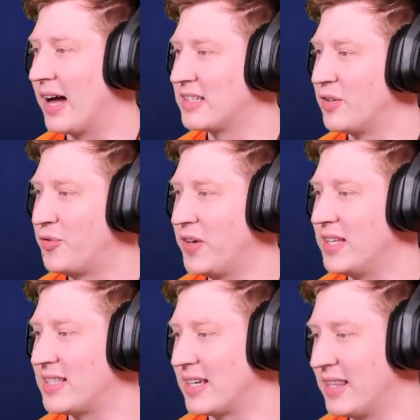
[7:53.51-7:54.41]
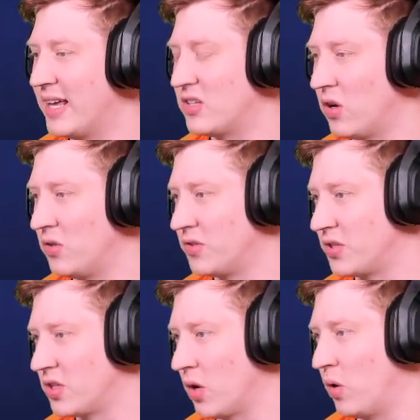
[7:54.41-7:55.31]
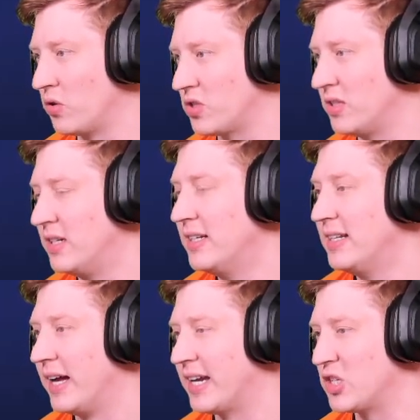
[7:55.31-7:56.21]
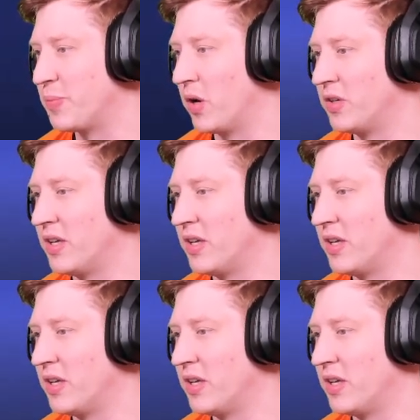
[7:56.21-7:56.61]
Defeat late on to Sco Olsen against Bologna.